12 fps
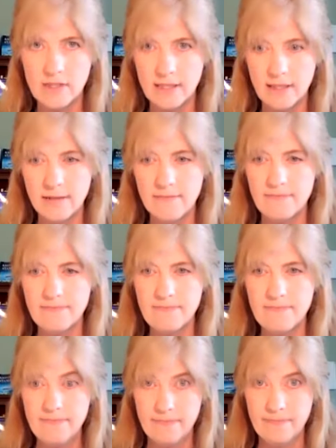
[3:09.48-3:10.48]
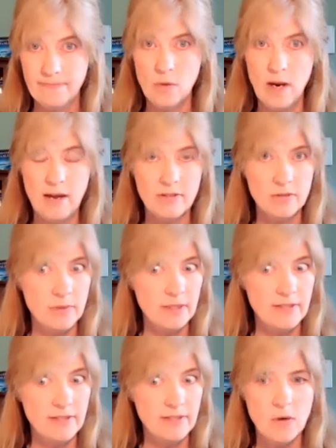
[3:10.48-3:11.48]
it. So have it really
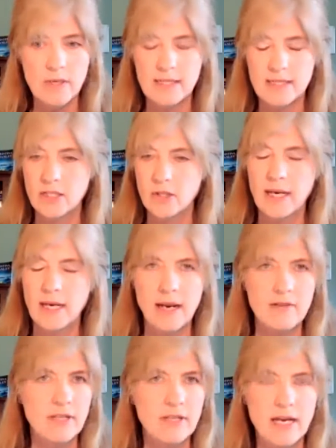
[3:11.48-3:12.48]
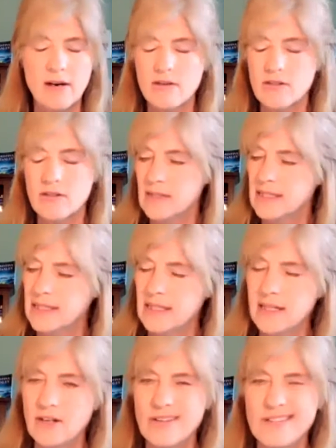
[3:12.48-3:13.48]
focused. Look at every character in the scene
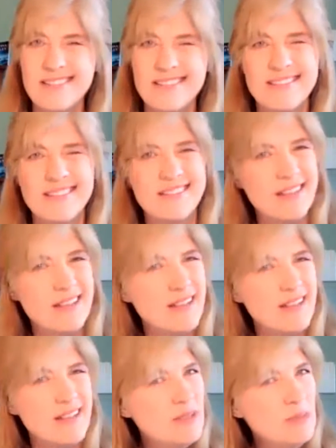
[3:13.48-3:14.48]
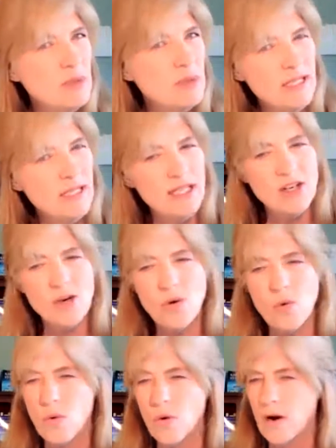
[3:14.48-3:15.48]
and go, do they need to be here
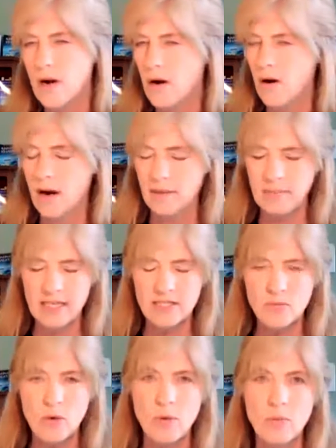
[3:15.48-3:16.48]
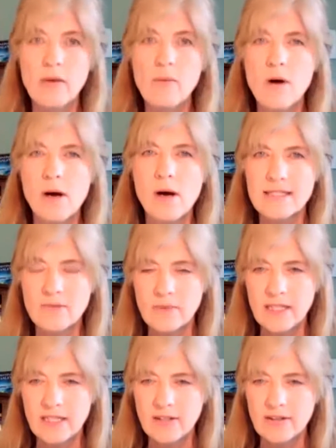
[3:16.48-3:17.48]
or not? Because what we want as a
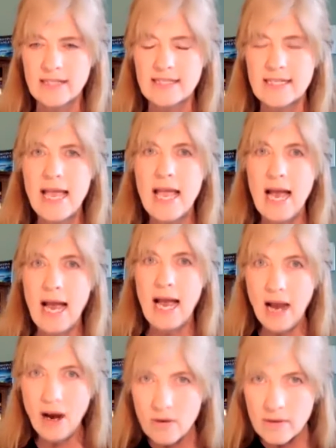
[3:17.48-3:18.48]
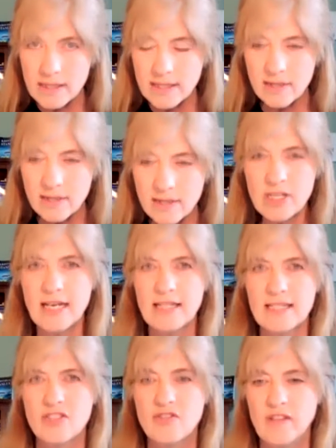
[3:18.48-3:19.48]
reader is, how is the
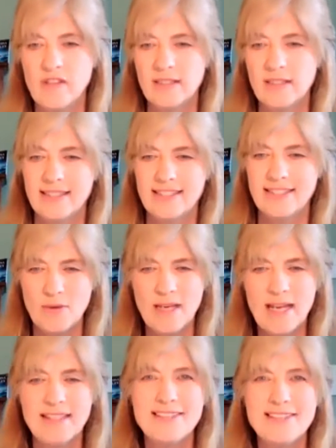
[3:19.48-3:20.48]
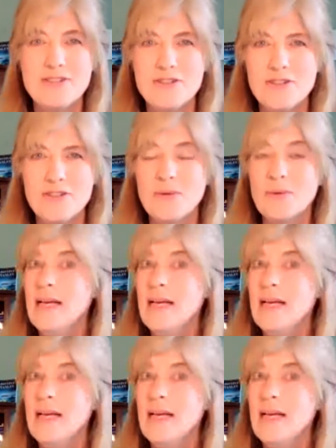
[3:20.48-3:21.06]
protagonist feeling? So that leads you to,